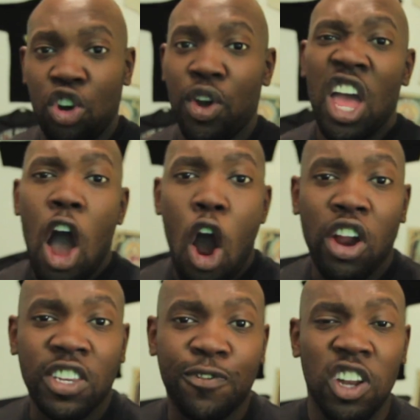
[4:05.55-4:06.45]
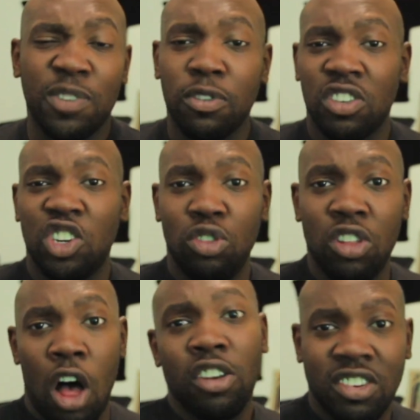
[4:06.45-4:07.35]
doing aren't as fun as the person that you
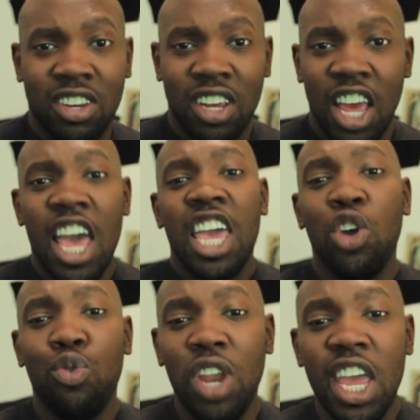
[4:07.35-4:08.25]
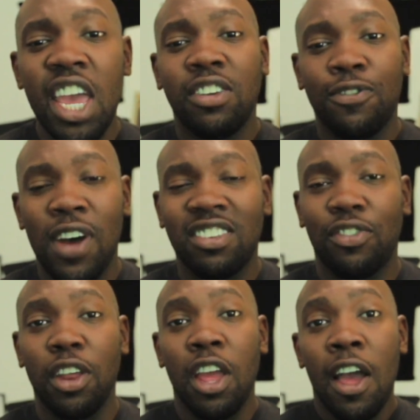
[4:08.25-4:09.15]
lost. You need to find
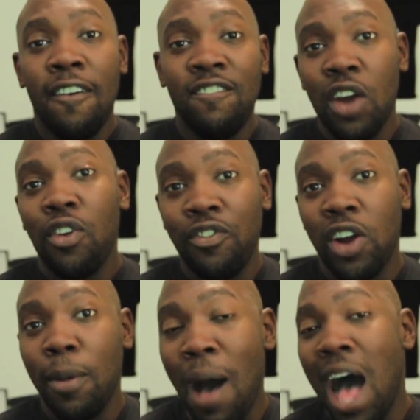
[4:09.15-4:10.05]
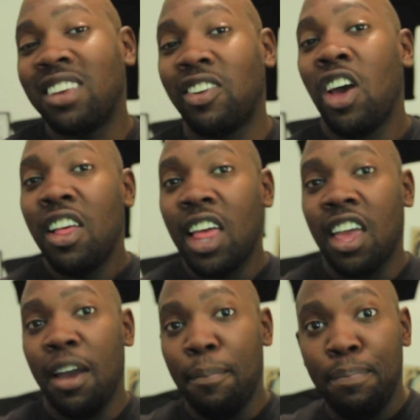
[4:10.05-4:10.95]
something very, very positive. Like,
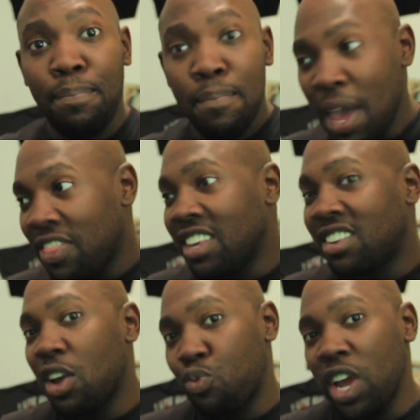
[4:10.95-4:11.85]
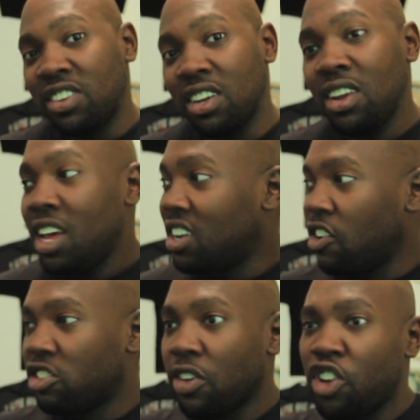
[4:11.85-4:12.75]
make this a reason to give
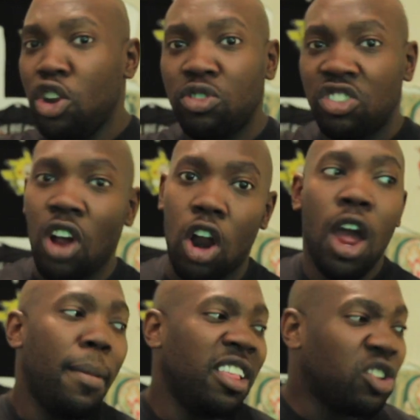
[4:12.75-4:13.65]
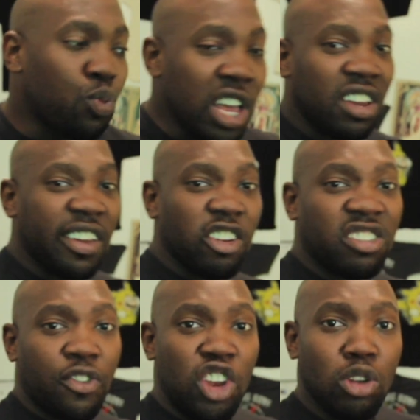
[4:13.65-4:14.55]
yourself a new start. Make this a reason to give
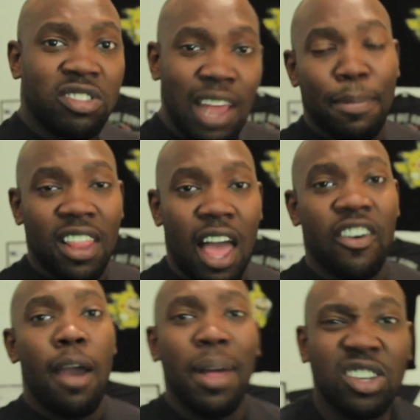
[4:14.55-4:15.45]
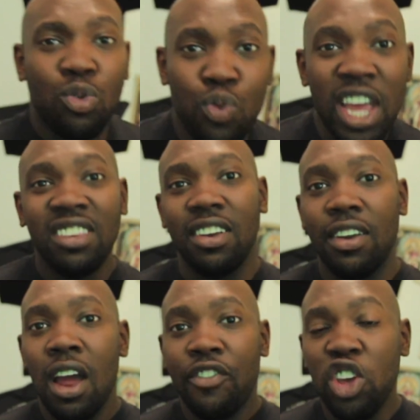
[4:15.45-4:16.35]
yourself a new step in life. Make this a
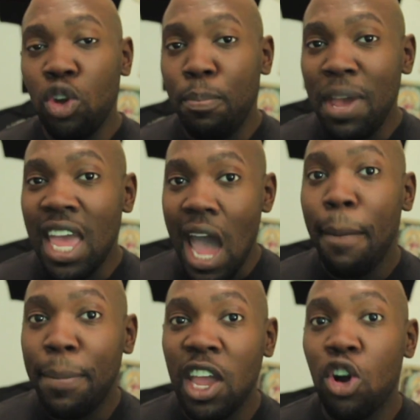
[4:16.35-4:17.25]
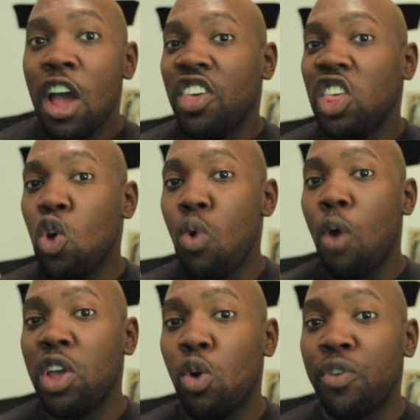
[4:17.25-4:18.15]
reason for you to be happier than you were
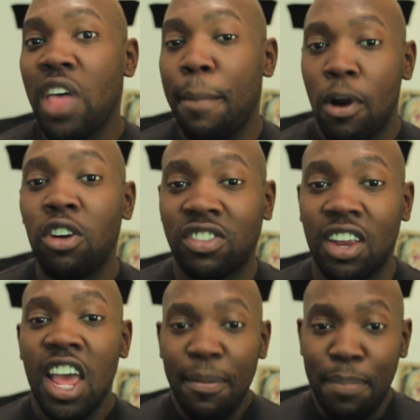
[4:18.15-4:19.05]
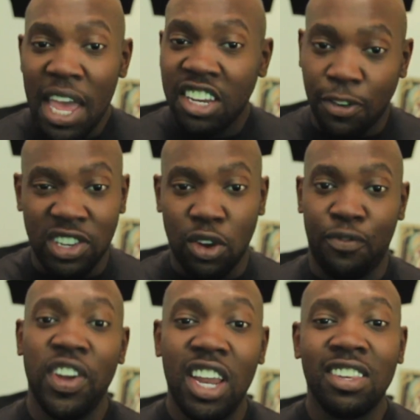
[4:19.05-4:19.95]
when you were with that person. Be it your physical
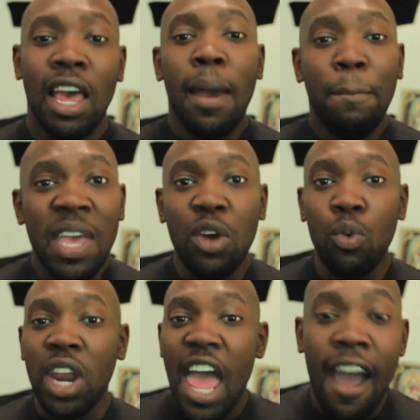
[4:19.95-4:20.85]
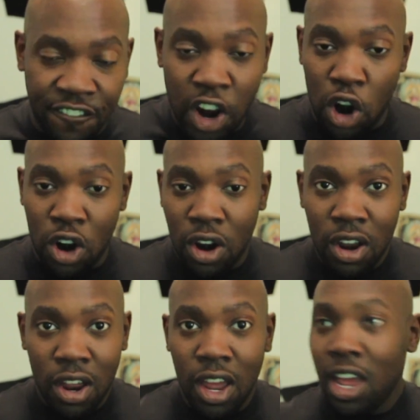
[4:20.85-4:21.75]
fitness, be it whatever.
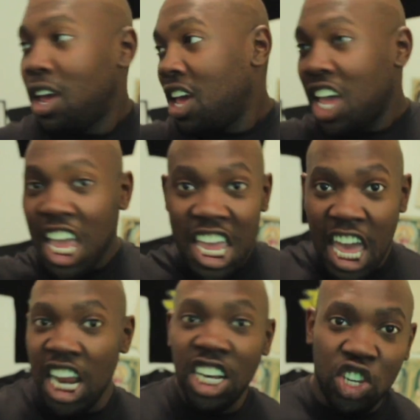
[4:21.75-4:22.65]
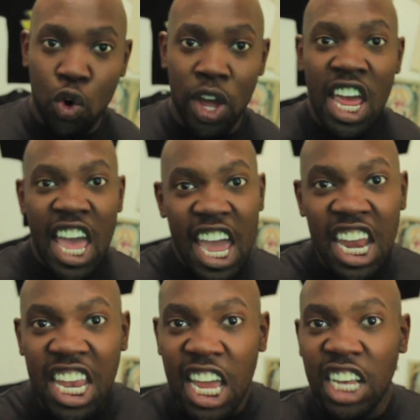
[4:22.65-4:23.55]
Get into it
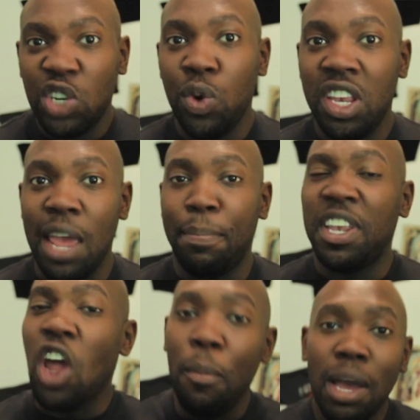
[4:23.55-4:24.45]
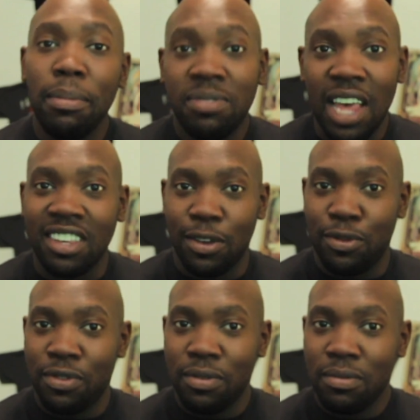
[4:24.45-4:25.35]
and dig into it deep, but don't become
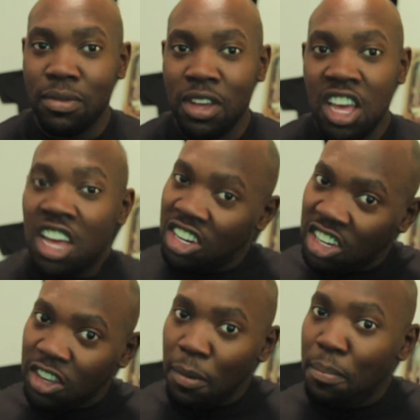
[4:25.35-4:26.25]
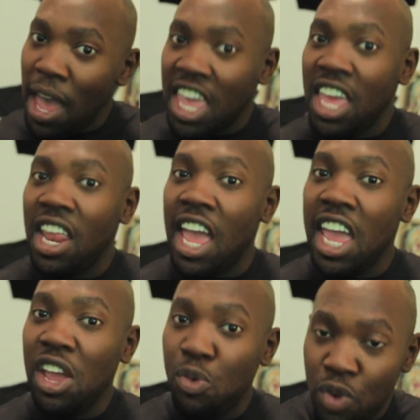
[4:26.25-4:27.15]
obsessive. Just make it
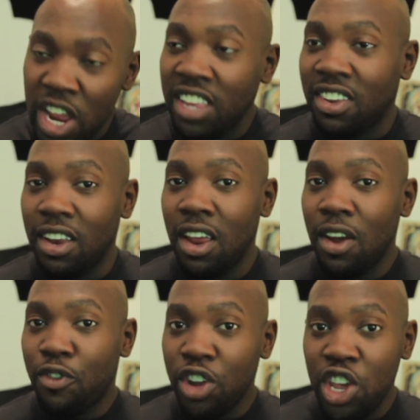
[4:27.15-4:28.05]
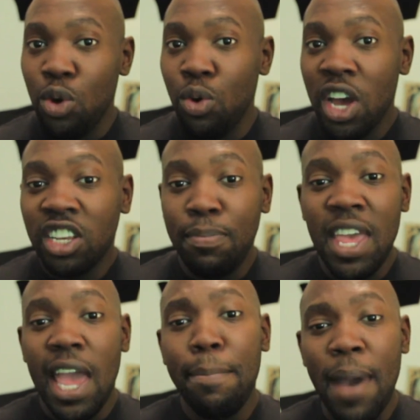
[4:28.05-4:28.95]
a reason for you to be
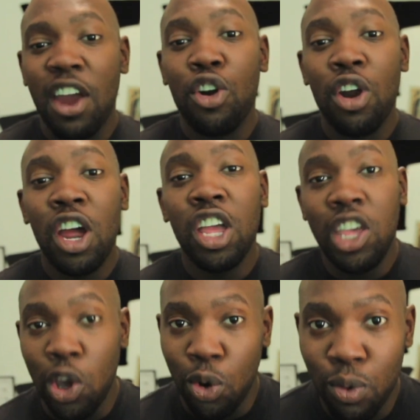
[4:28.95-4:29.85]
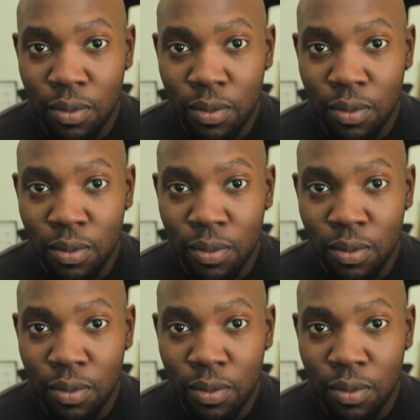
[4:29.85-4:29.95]
a better you.